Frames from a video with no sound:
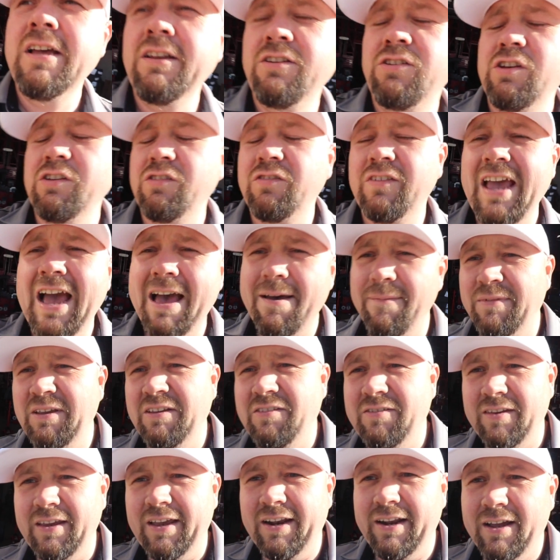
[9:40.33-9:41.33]
just got me
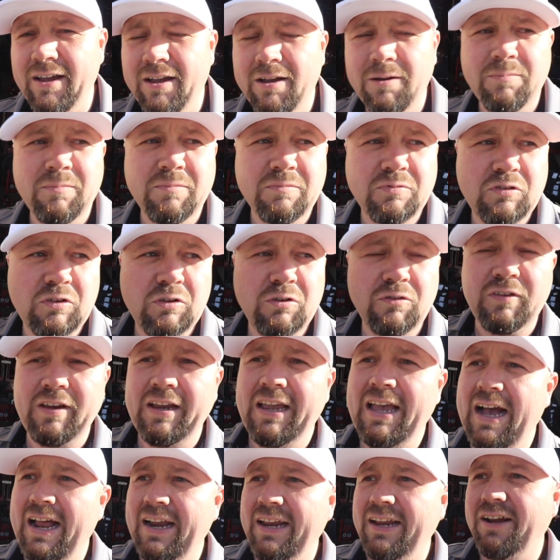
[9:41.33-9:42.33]
set up as soon as I
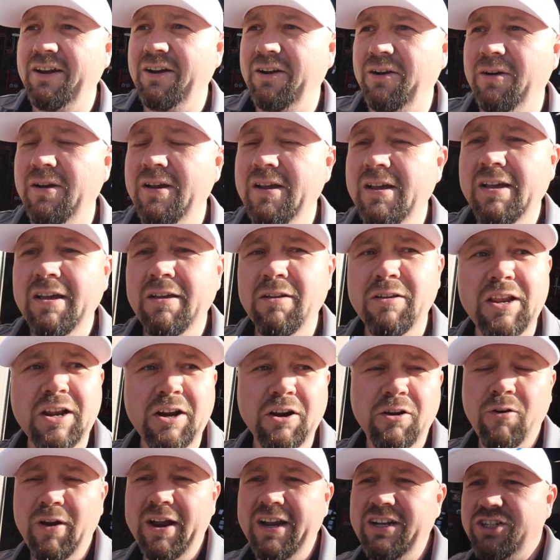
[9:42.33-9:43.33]
got here. Did
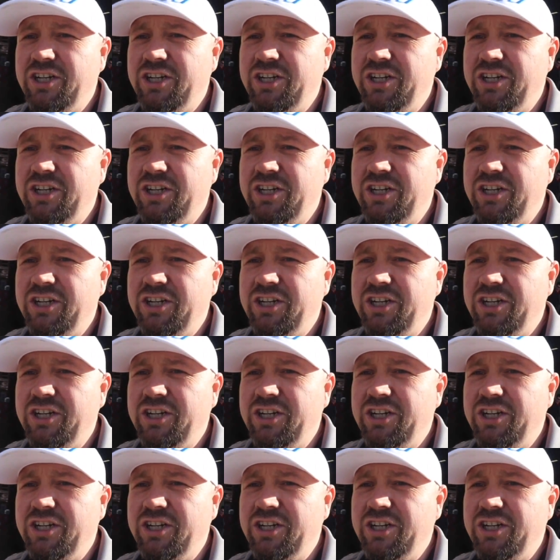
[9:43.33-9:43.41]
a great